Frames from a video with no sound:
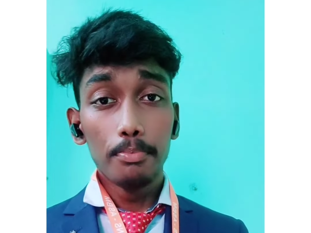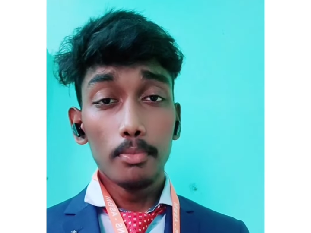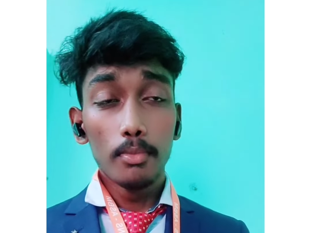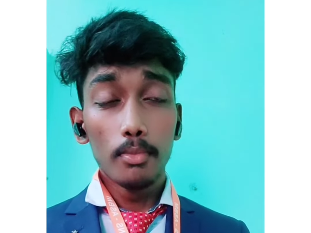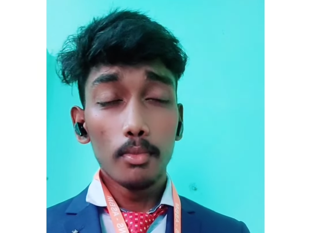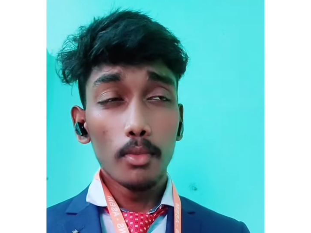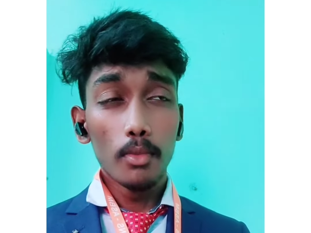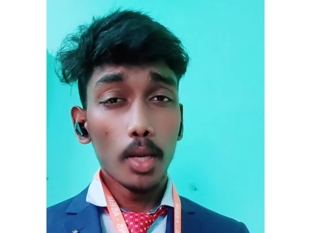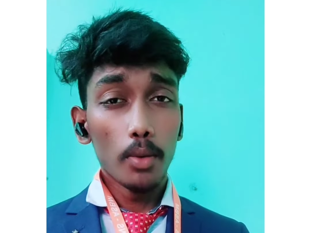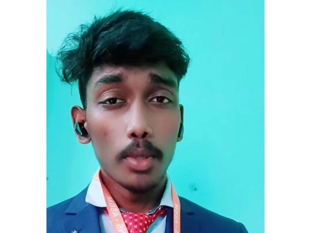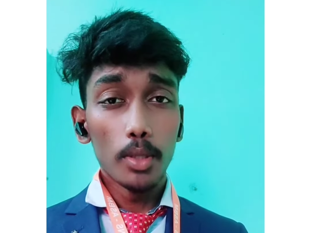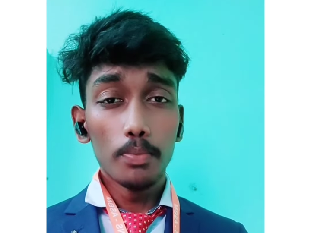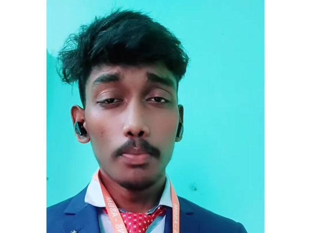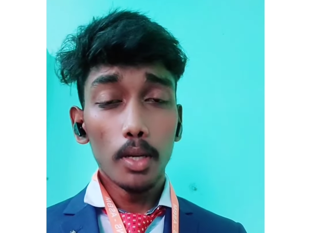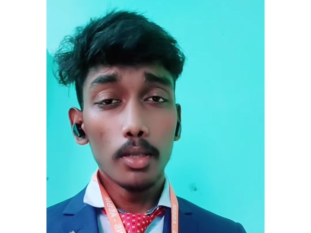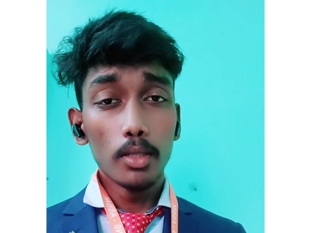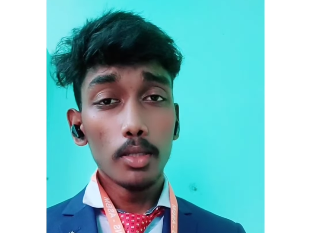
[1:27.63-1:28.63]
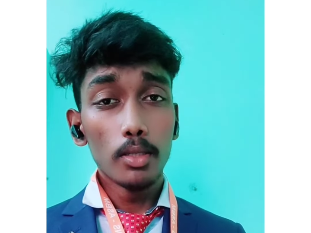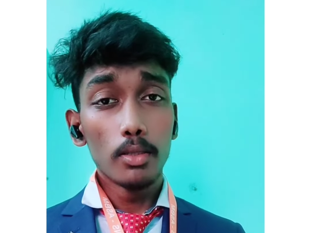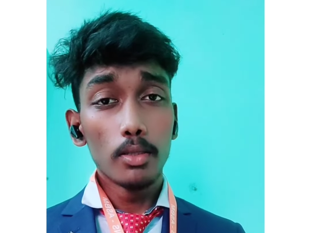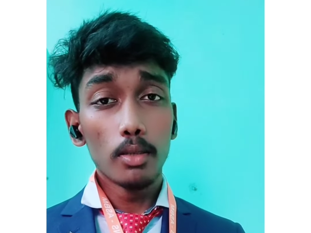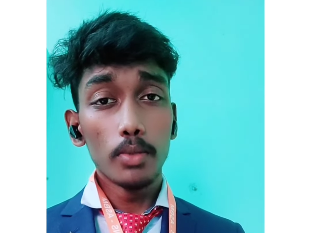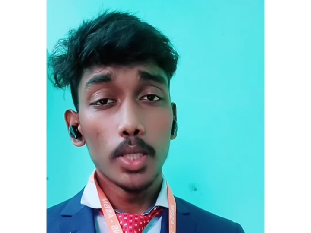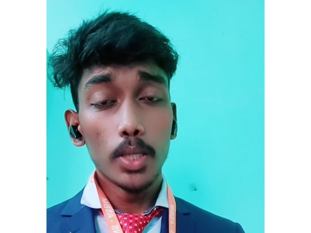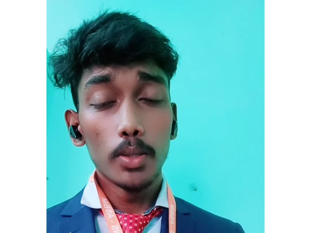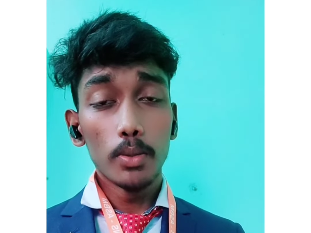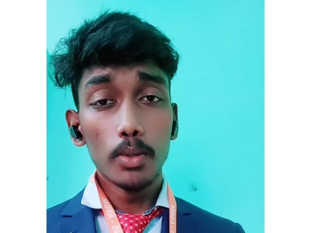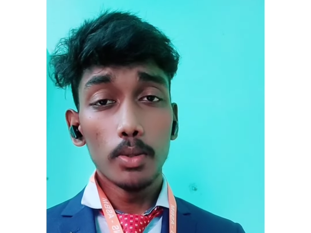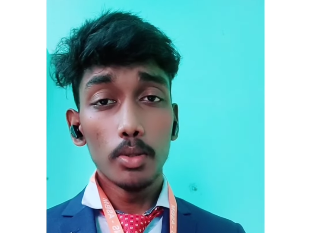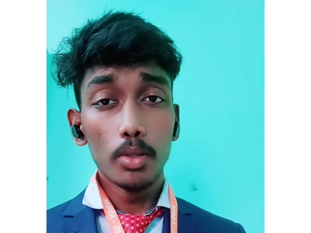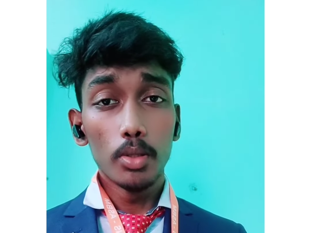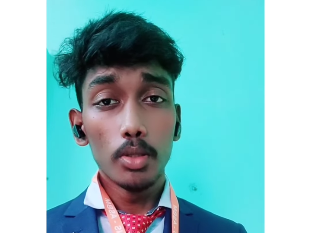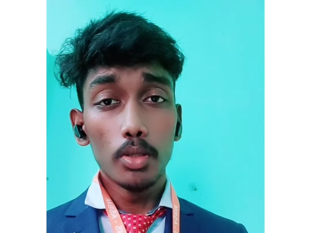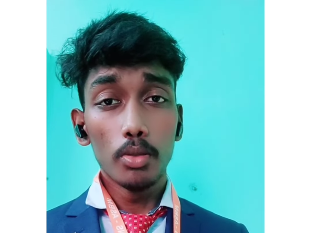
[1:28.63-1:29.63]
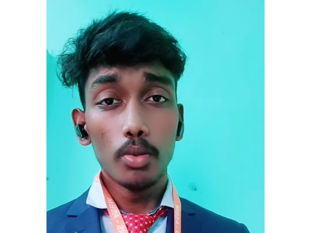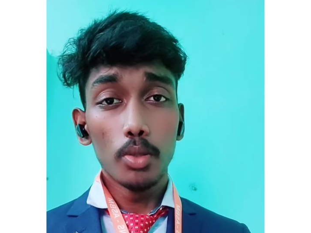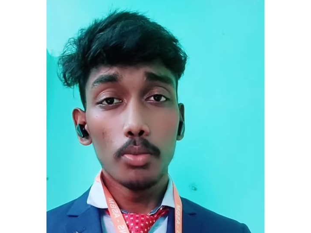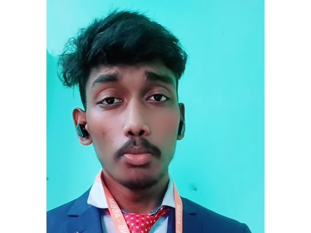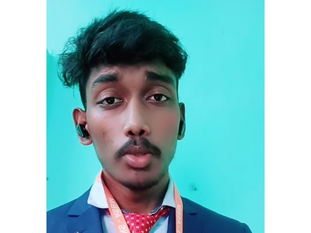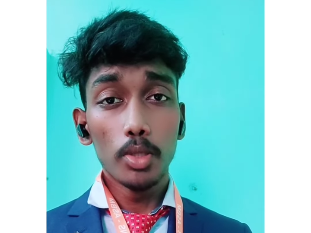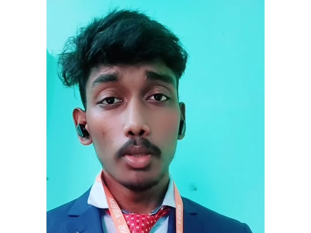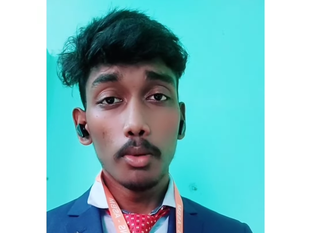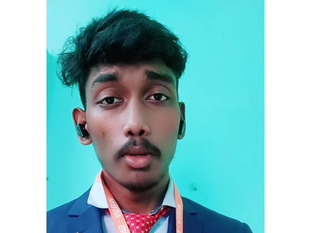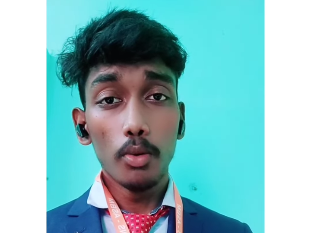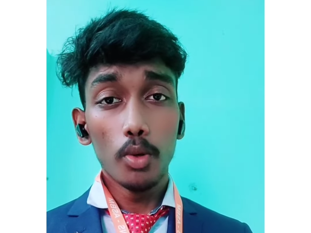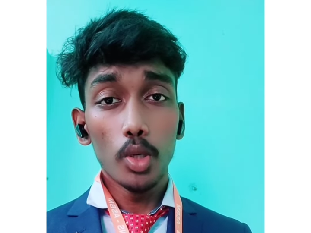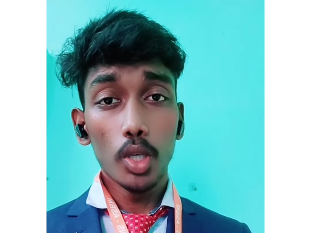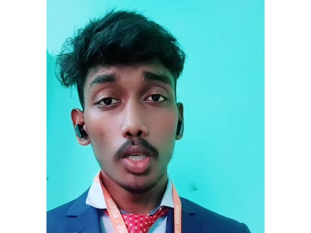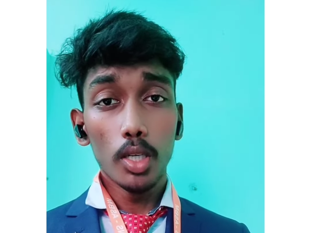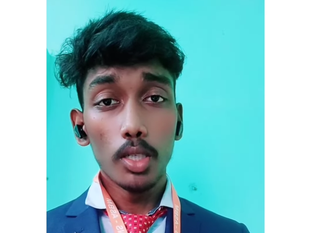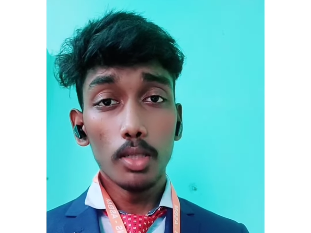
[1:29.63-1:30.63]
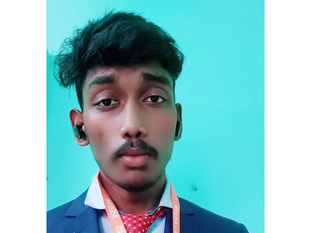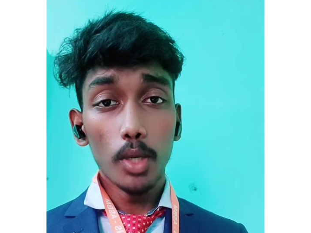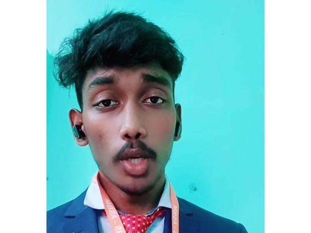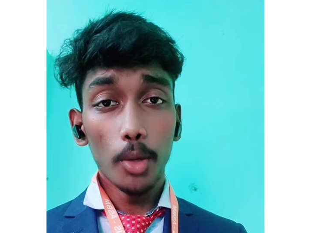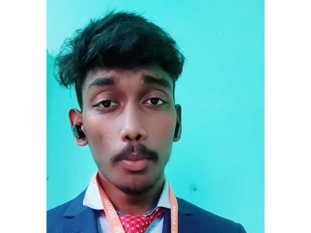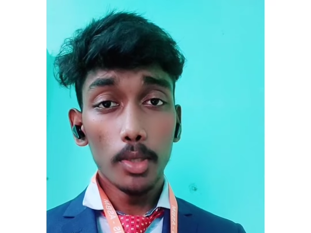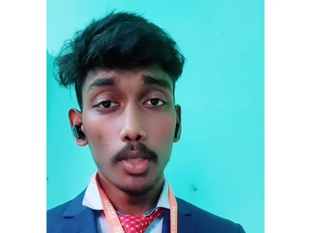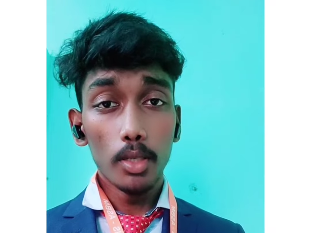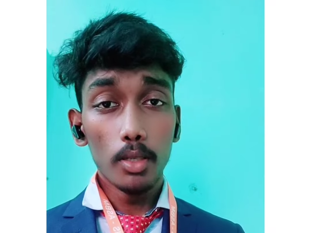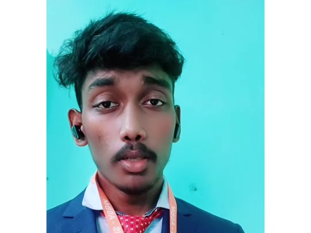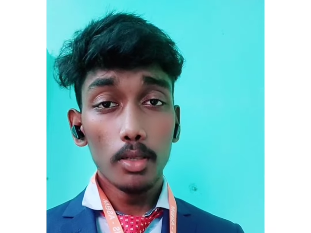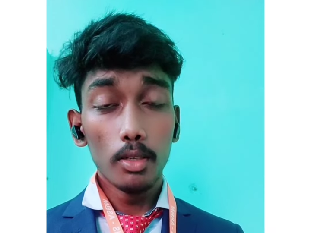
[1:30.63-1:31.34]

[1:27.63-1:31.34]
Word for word: How employee can contribute to the positive work environment?